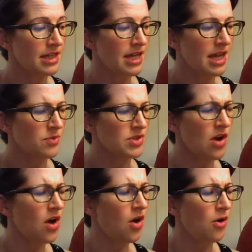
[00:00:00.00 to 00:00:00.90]
It was
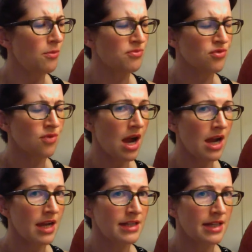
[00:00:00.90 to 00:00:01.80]
all
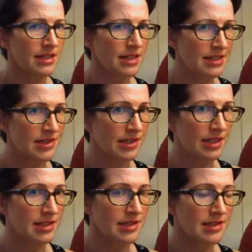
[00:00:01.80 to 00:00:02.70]
pride and insolence.